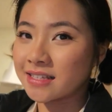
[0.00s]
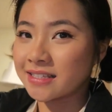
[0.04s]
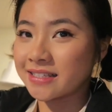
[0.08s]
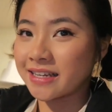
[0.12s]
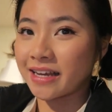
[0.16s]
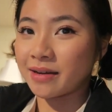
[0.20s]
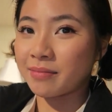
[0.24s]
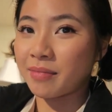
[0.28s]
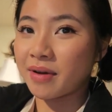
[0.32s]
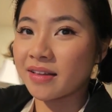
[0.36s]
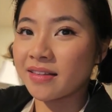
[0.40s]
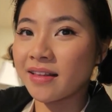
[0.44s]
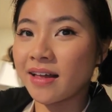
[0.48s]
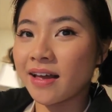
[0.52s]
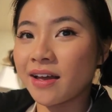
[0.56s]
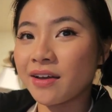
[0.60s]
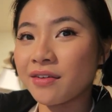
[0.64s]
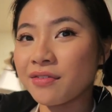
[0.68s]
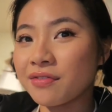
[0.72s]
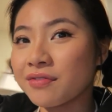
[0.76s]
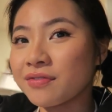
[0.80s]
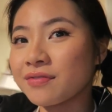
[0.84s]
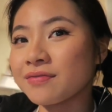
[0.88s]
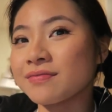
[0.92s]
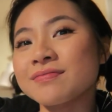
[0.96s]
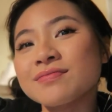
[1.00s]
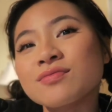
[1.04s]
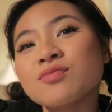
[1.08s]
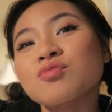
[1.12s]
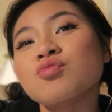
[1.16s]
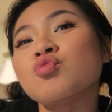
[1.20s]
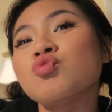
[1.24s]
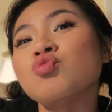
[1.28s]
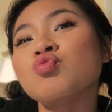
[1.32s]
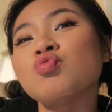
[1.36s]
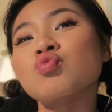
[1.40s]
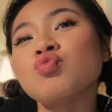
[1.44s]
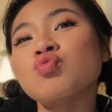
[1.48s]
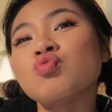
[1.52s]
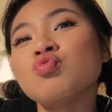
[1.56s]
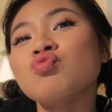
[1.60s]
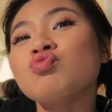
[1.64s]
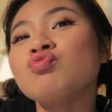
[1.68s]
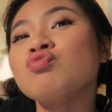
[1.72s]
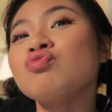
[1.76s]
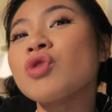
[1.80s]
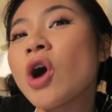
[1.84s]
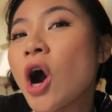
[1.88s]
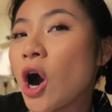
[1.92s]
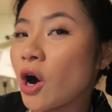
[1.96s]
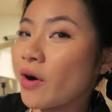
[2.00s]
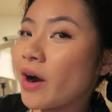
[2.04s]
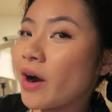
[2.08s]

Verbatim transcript: it's a day in my life. Mm-hmm.